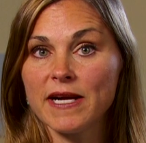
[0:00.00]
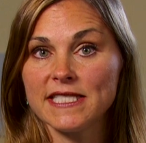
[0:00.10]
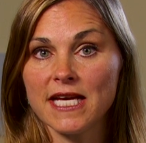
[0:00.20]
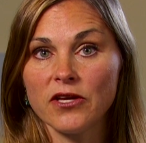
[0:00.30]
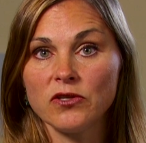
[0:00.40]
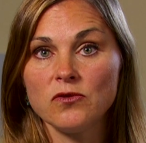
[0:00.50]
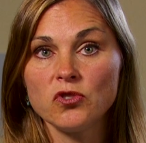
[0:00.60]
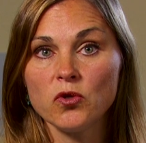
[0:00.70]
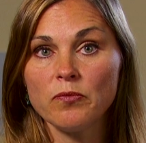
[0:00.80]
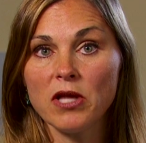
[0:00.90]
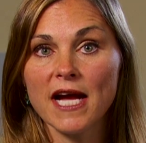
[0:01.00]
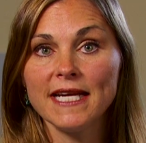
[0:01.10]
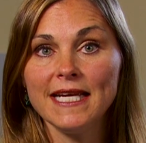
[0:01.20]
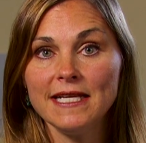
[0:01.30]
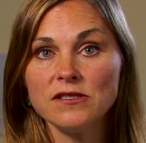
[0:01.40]
might tell you to apply
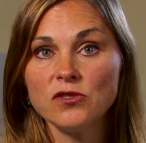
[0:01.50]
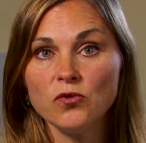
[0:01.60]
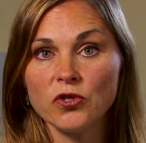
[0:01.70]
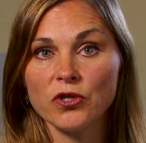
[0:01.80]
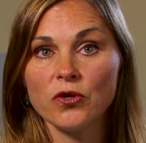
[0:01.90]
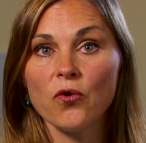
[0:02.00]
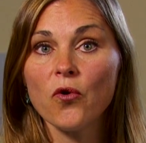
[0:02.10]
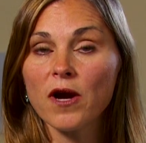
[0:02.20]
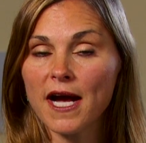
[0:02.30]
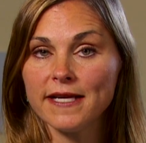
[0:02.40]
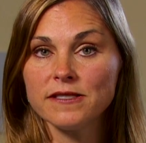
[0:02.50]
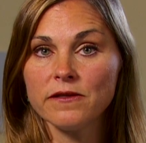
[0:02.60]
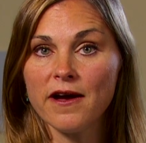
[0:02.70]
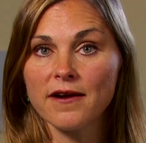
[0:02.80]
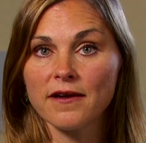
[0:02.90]
heat sooner or ice
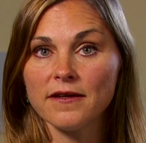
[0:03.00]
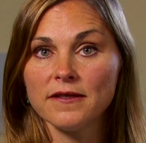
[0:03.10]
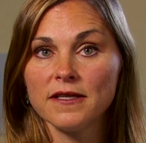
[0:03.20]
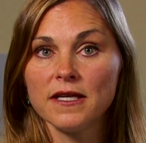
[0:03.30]
longer.